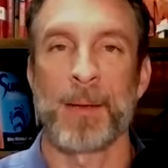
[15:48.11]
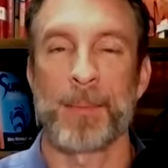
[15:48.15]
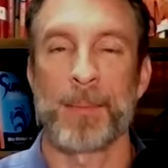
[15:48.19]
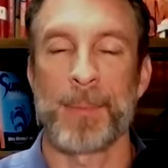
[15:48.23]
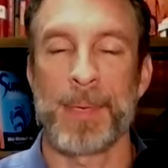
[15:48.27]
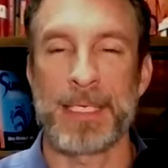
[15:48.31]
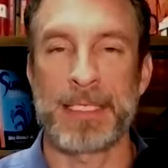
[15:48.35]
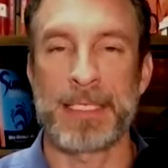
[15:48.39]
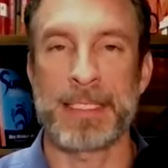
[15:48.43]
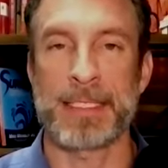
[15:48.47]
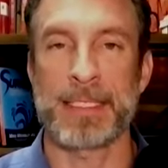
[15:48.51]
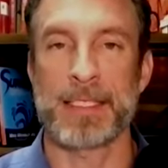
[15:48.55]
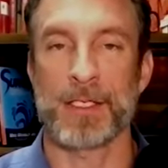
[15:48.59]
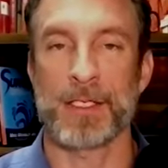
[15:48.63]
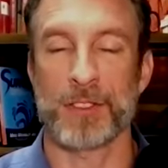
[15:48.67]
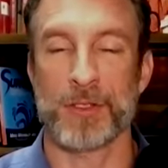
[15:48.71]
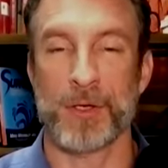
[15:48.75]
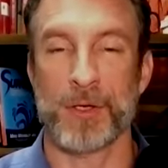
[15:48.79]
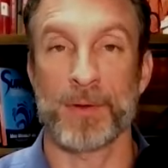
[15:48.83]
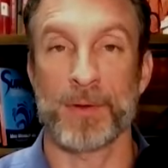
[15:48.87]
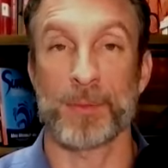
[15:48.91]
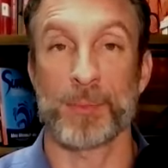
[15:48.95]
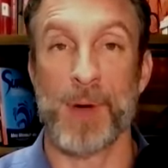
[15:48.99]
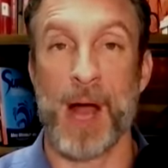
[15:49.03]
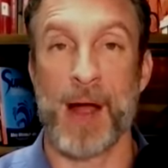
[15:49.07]
Businesses are
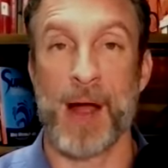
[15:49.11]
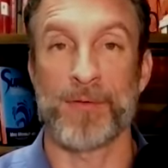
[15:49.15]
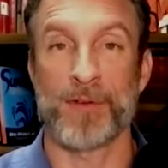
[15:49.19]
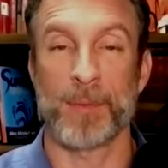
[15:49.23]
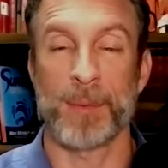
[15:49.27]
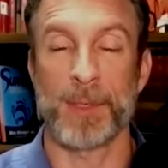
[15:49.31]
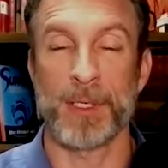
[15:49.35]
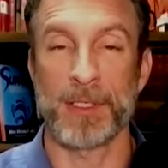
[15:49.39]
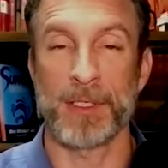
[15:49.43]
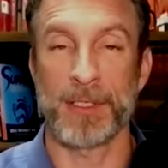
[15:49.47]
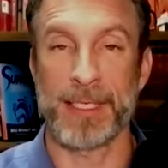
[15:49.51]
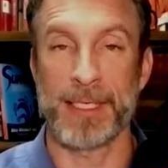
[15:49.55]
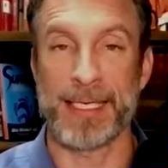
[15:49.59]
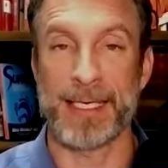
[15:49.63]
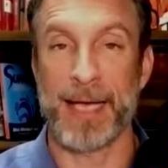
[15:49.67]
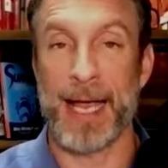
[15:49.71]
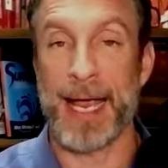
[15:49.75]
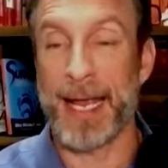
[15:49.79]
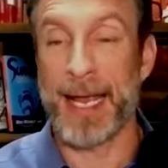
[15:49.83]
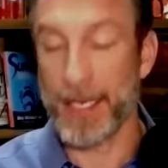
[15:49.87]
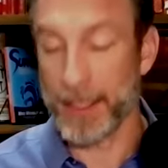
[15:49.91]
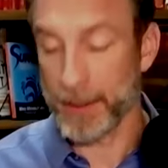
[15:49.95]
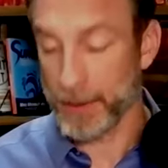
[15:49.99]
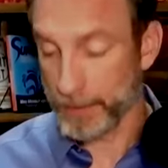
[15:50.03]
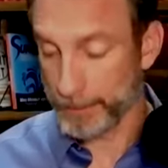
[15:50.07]
struggling with profitability.
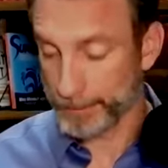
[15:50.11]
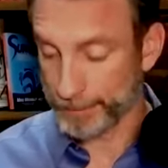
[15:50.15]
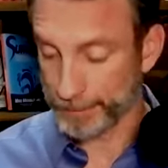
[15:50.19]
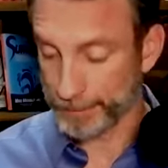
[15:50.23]
And